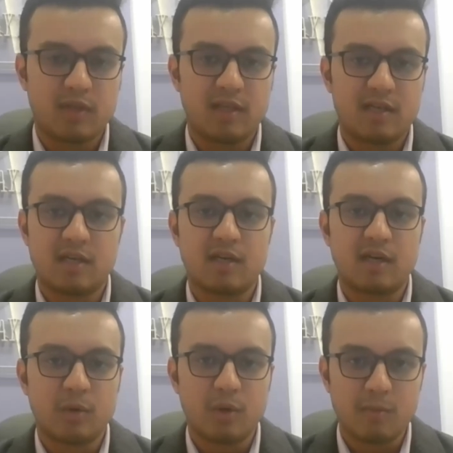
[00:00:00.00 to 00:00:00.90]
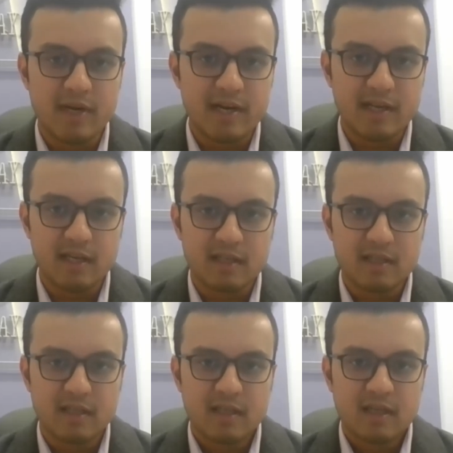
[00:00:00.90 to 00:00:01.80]
and there is uncontrolled bleeding.
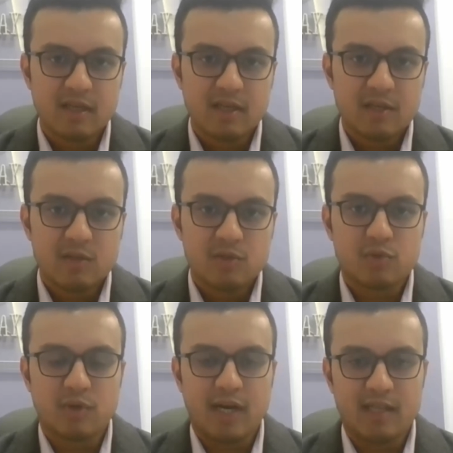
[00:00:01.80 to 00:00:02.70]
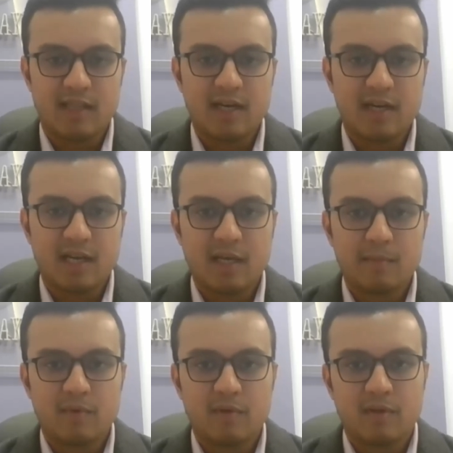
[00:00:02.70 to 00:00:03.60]
So at that
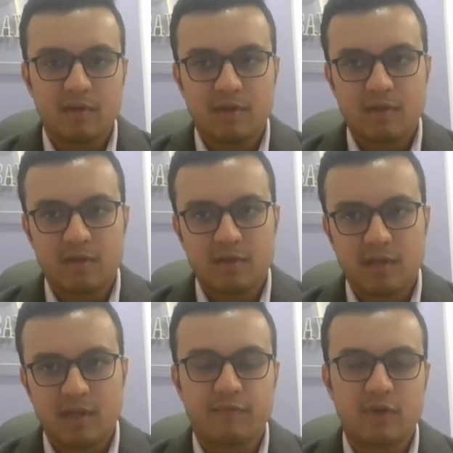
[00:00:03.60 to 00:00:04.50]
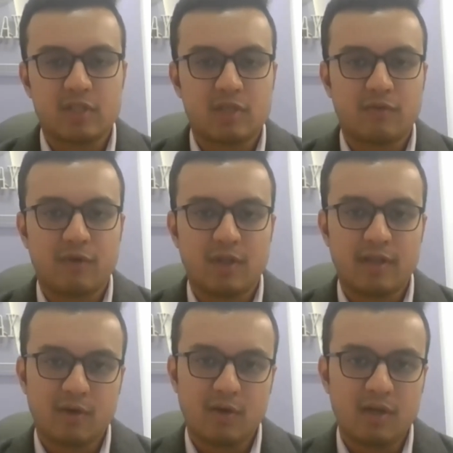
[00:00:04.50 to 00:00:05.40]
time, first of all
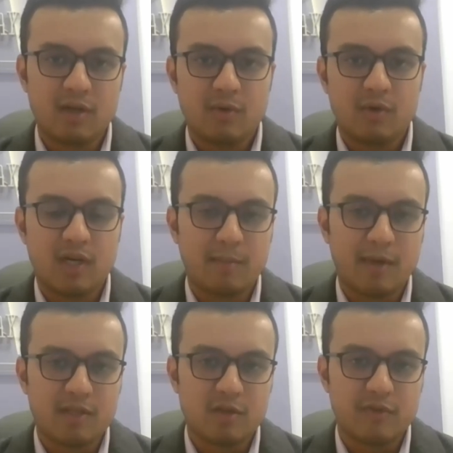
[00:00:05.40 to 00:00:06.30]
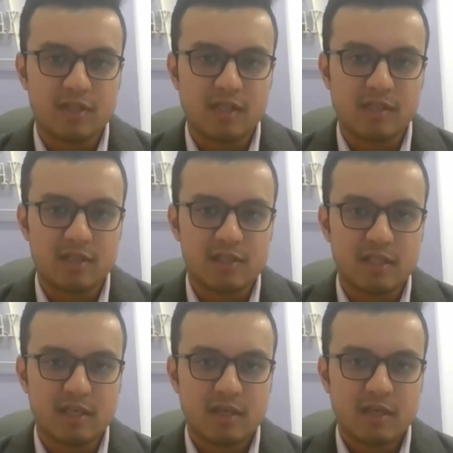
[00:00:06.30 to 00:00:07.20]
they call a oral and maxillofacial
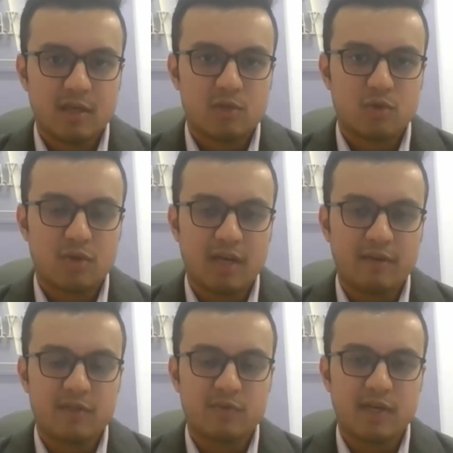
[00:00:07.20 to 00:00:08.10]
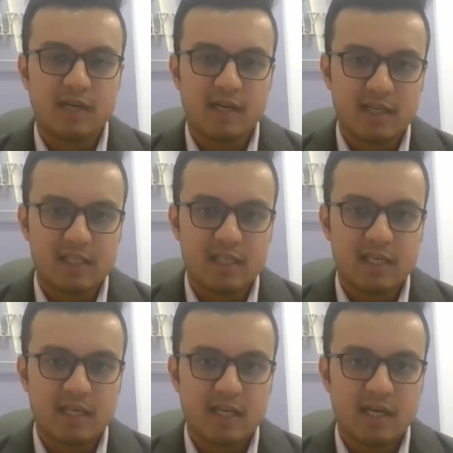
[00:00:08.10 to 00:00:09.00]
surgeon. So life is very
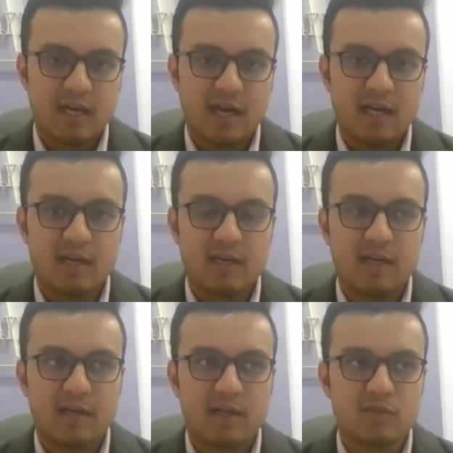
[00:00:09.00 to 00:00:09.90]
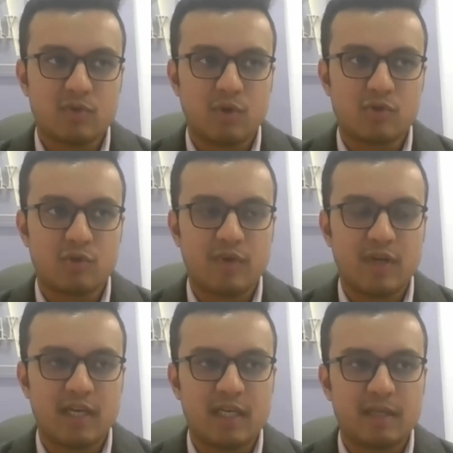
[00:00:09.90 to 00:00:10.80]
interesting and it is also
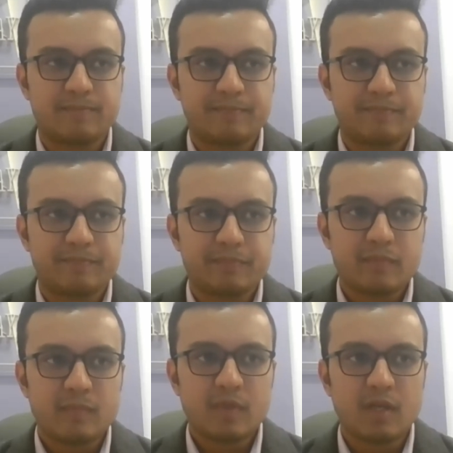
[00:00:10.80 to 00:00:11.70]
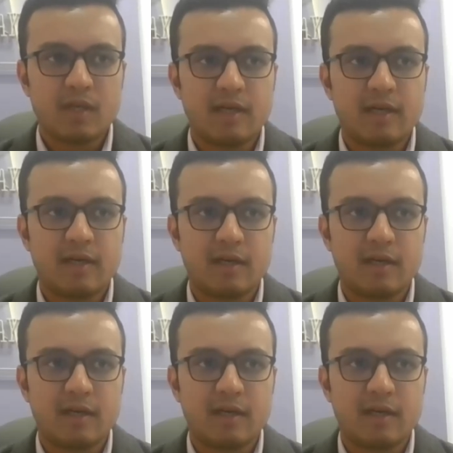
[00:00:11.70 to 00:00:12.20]
very it